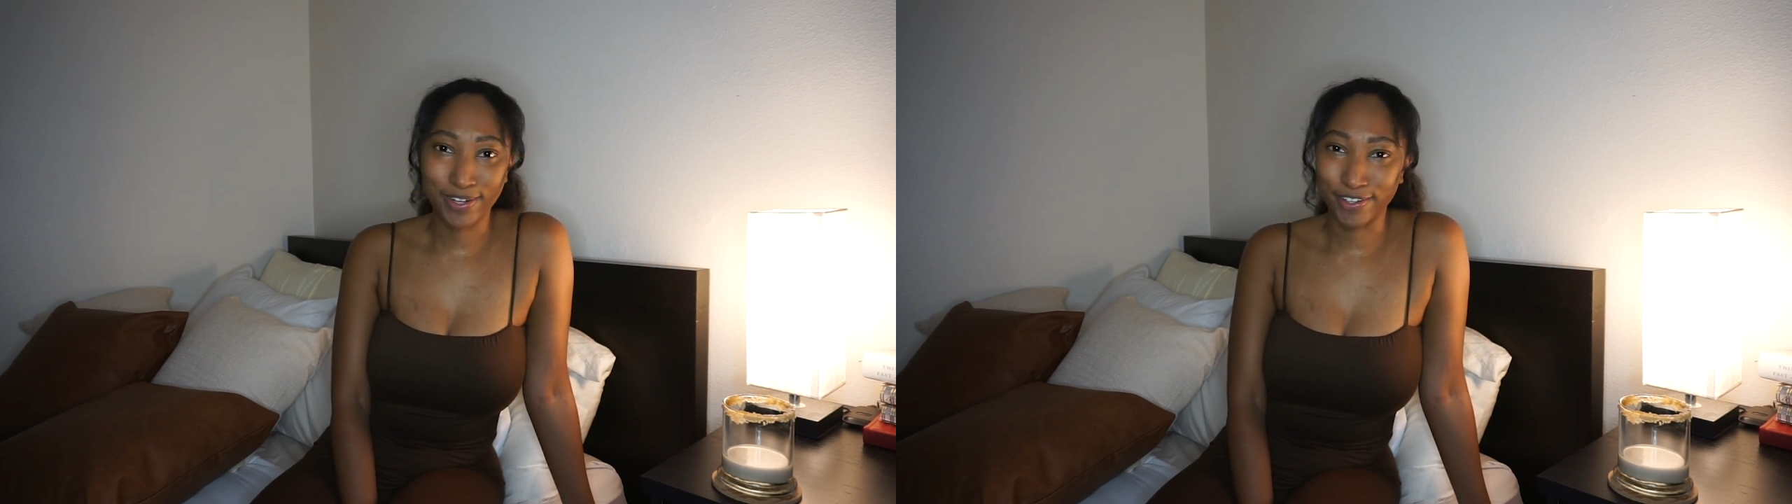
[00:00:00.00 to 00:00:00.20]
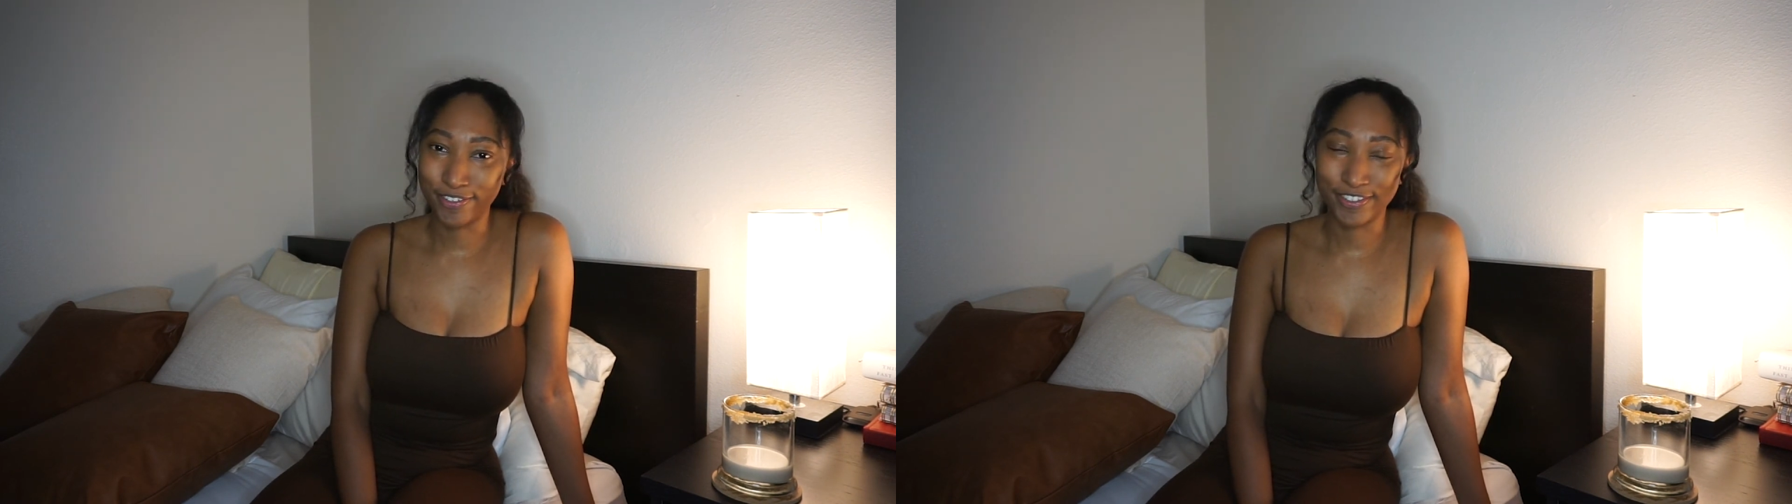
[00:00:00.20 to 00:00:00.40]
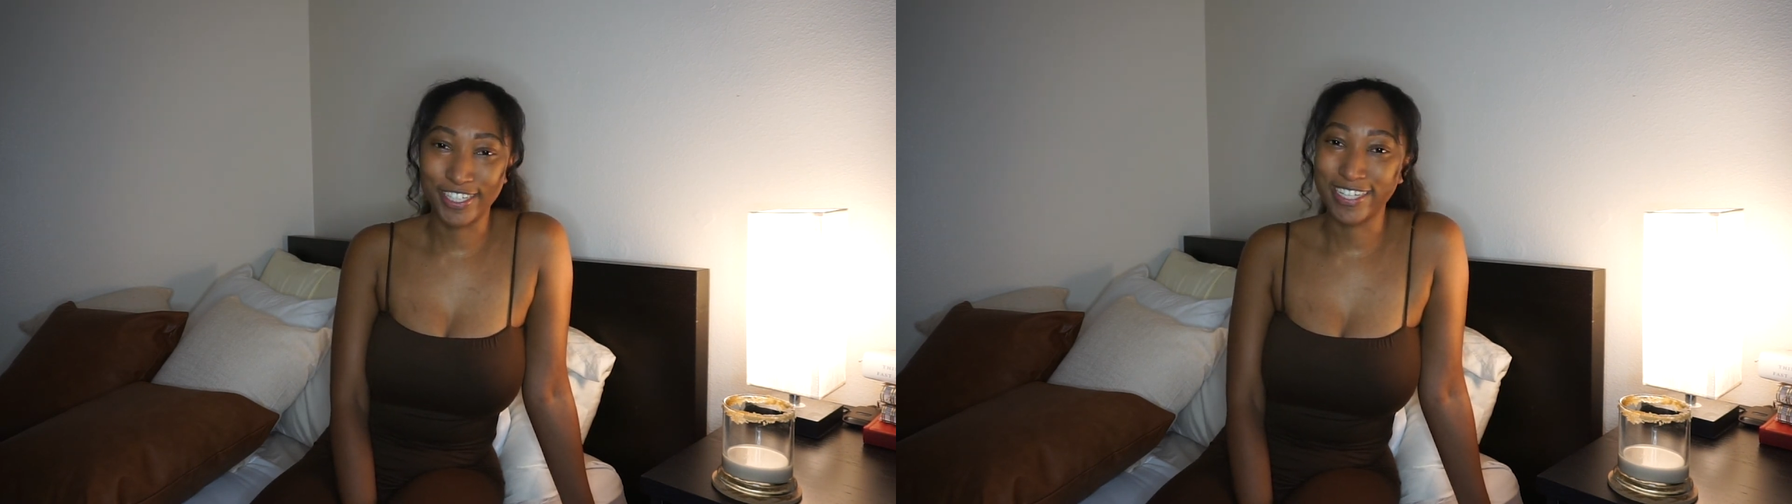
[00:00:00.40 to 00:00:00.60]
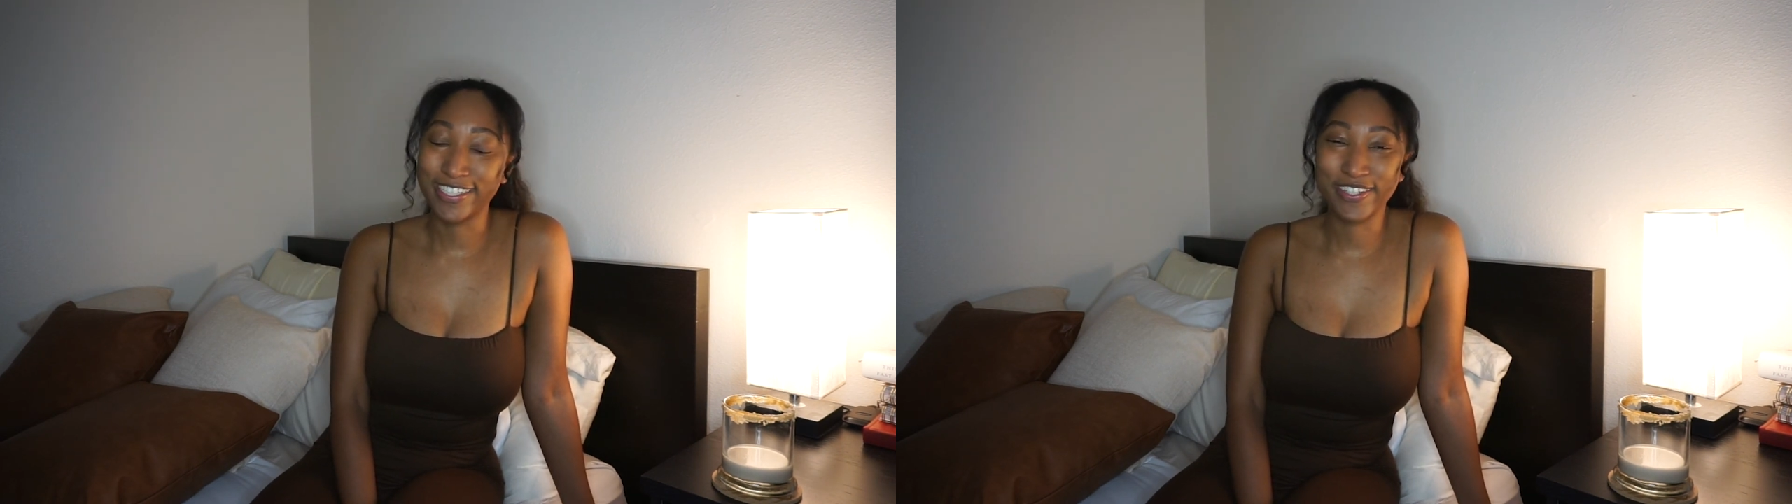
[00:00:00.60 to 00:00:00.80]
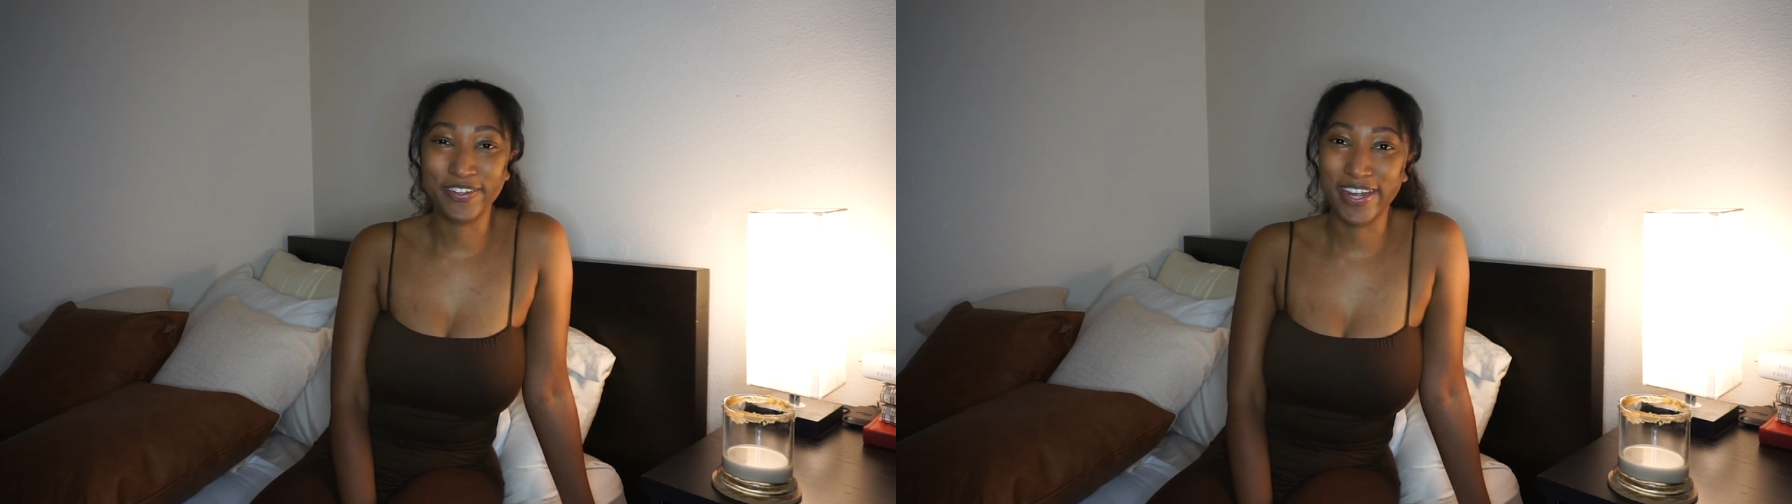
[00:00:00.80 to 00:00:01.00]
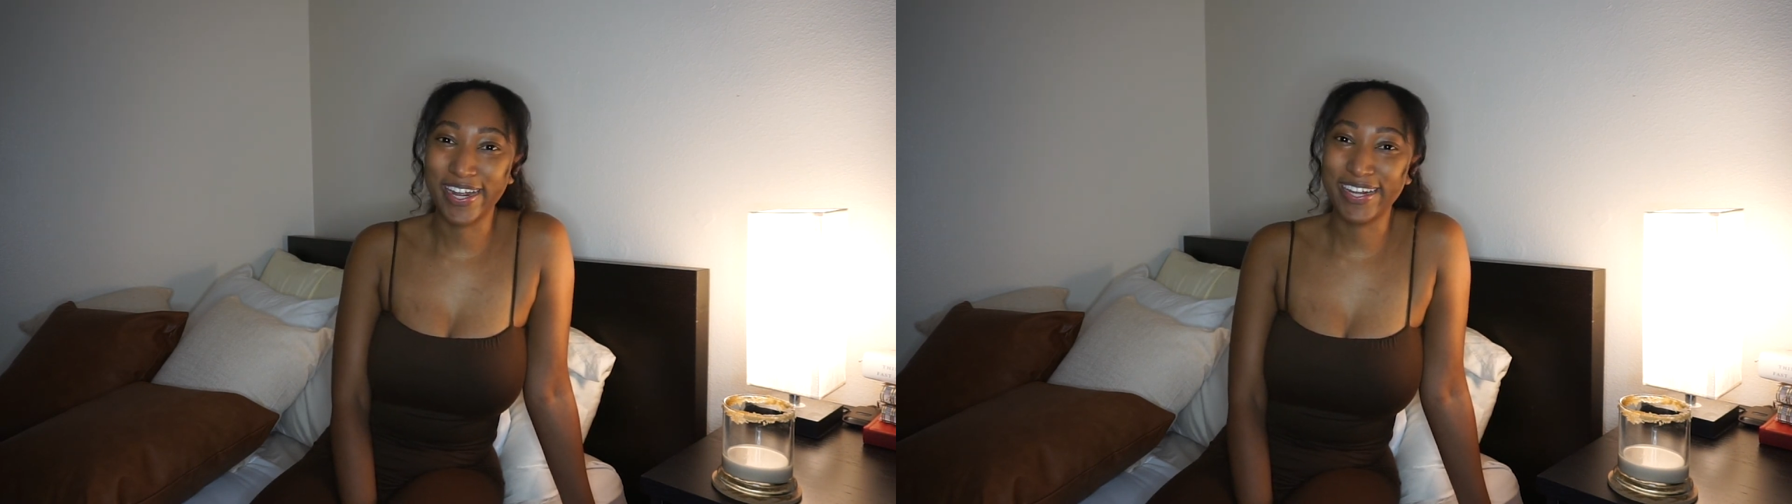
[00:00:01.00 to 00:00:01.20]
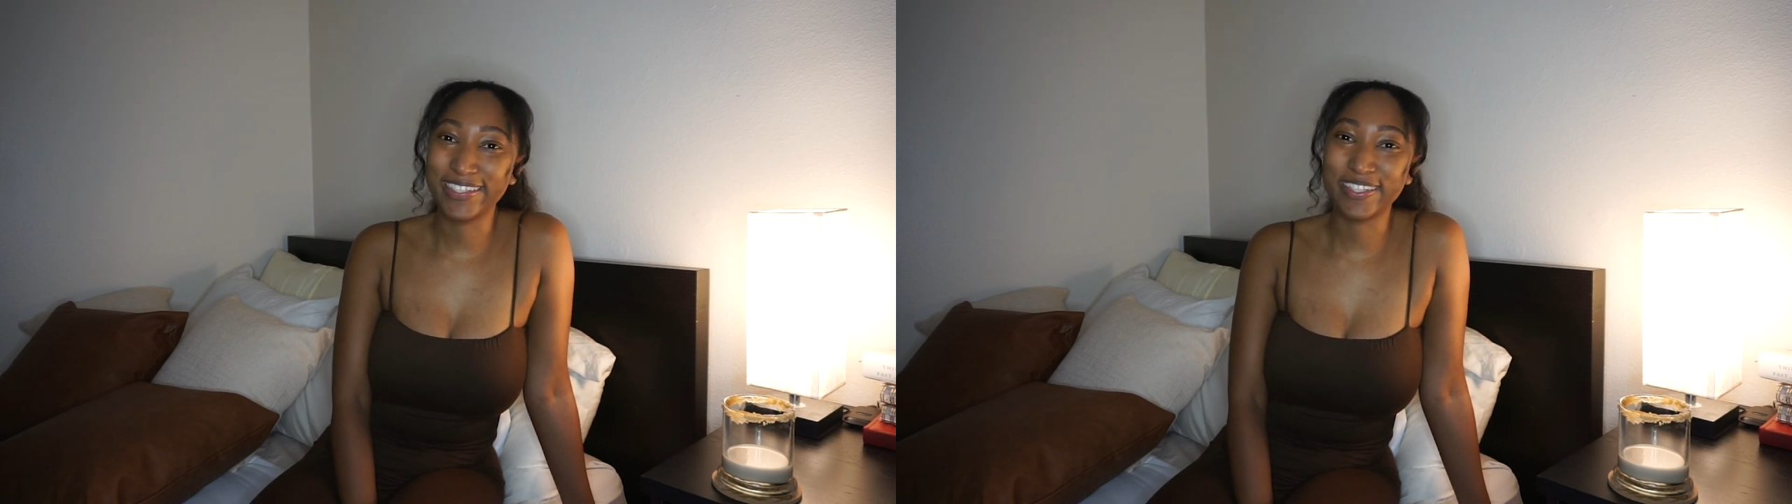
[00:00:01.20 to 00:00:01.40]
girlfriends, okay?